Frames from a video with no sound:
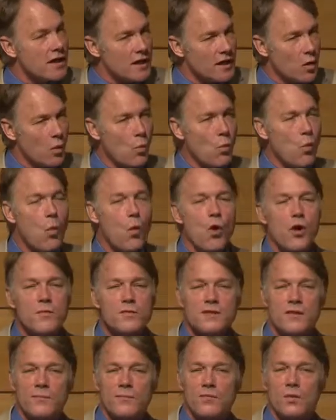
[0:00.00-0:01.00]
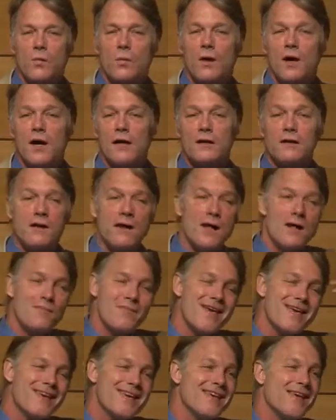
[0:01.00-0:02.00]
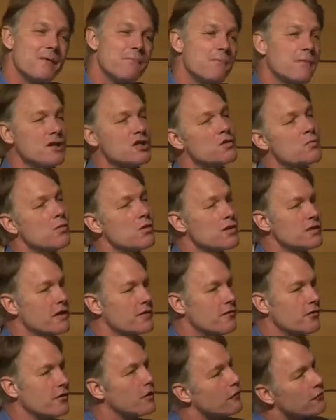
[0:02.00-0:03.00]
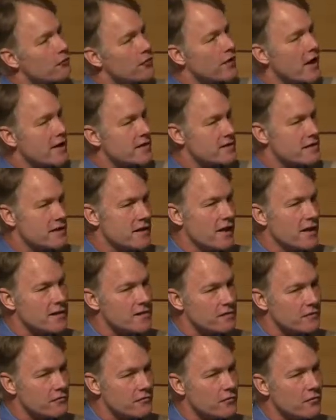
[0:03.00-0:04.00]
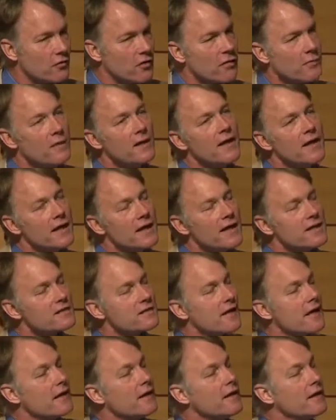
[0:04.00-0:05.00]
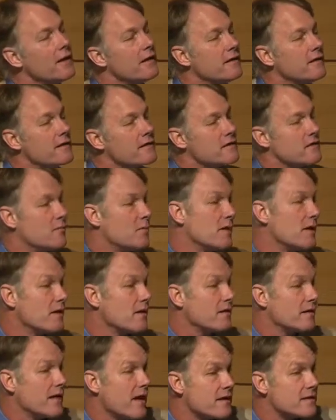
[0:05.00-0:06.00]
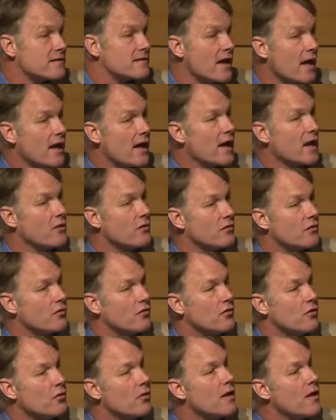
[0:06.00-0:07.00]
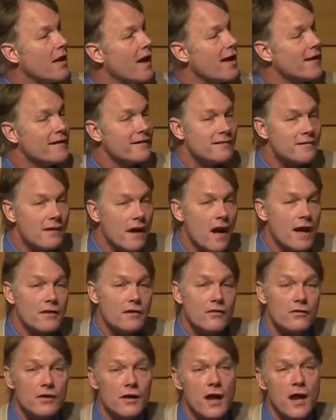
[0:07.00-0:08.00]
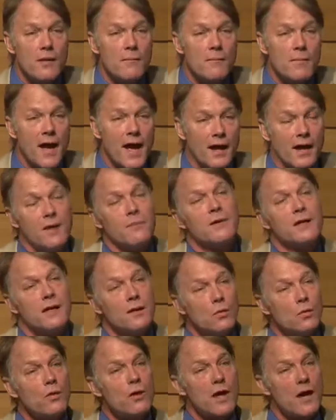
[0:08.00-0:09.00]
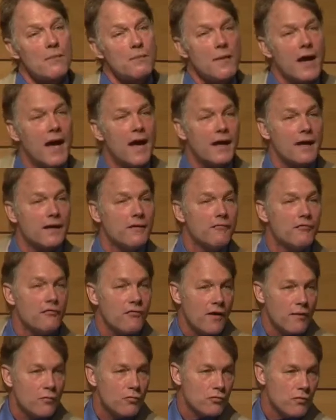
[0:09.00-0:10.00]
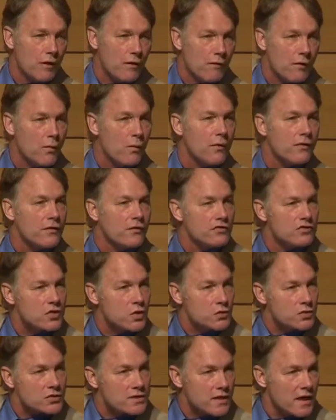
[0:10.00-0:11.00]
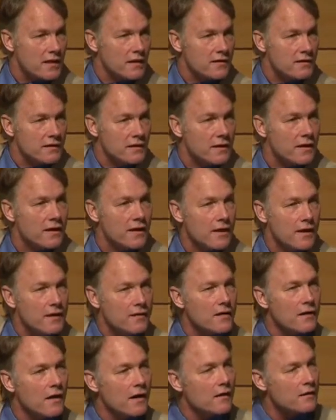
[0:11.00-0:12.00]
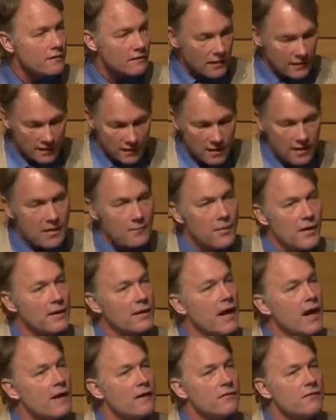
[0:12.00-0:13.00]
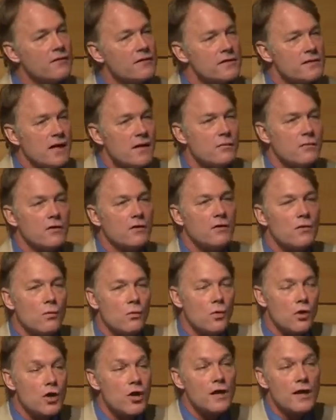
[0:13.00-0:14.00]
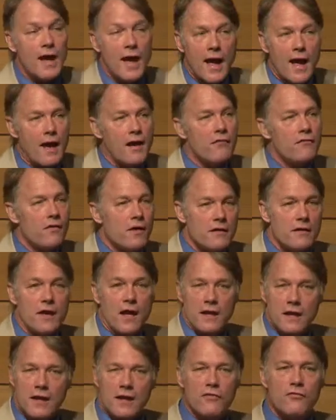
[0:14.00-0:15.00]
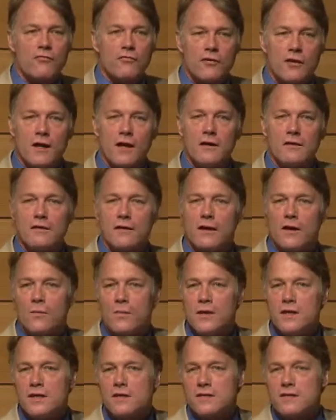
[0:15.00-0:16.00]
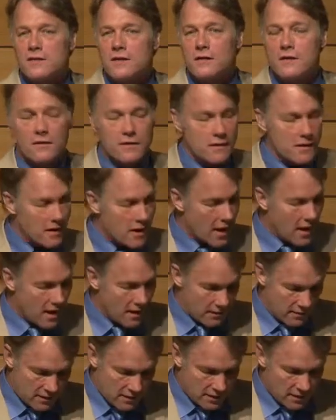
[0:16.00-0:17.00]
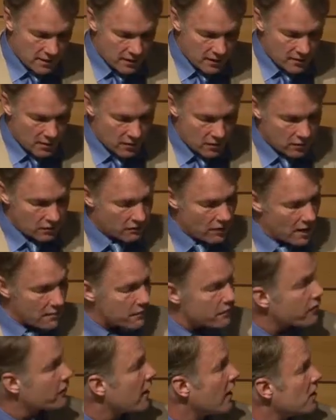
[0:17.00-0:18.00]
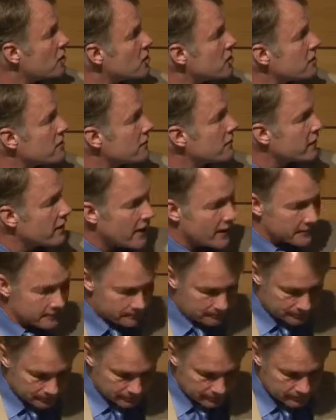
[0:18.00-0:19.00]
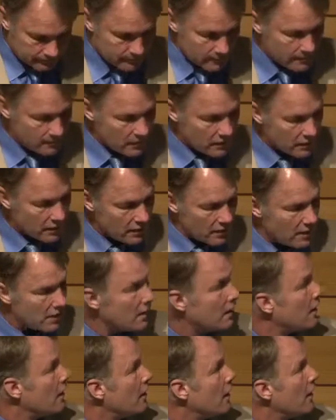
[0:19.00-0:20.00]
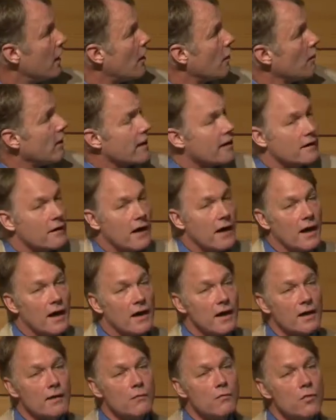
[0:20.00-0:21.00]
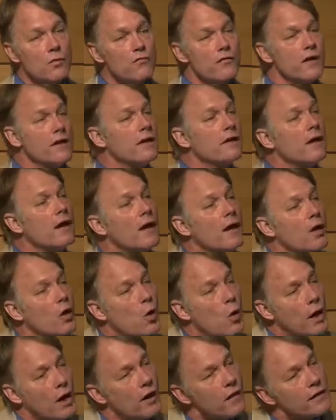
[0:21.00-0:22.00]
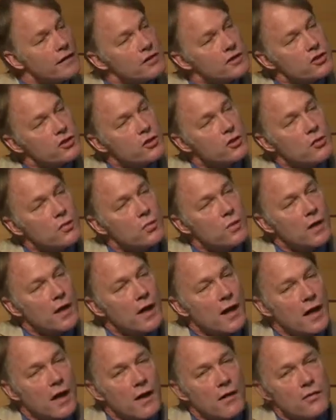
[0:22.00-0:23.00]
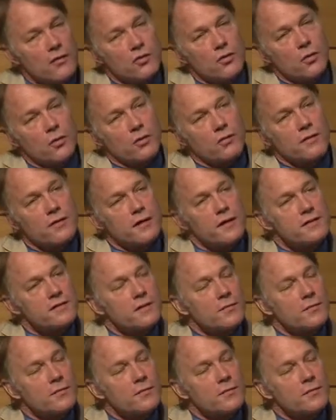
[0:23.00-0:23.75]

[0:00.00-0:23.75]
It warms up the water, making it much more difficult for that sea ice to form. It's likely going to disappear in the next decade or two, and it's not going to come back. I mean, it will come back in February when there's no sun in the Arctic, but end of the summer, we're going to have an ice-free Arctic, and we need to start thinking about the ramifications of that. All right, moving quickly to the Northeast.